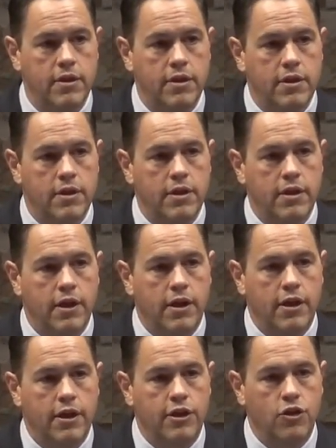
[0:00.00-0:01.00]
your
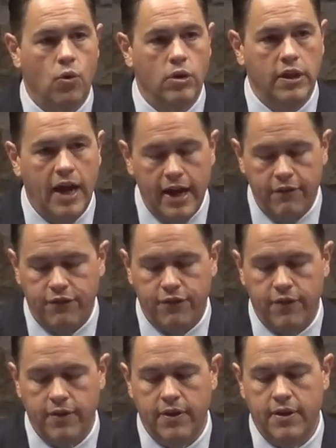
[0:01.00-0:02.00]
life
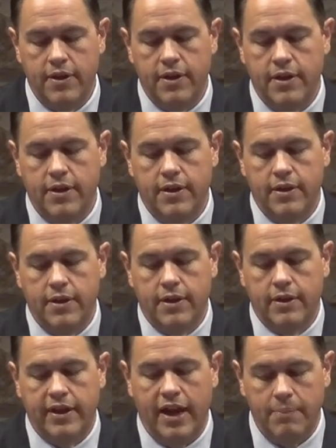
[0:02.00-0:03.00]
can be spent
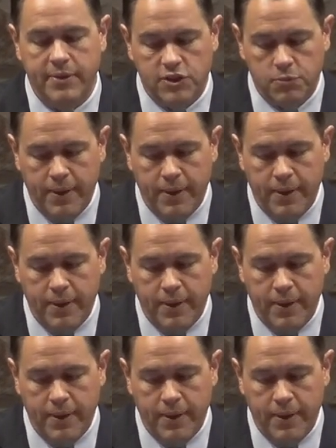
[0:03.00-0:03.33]
in support of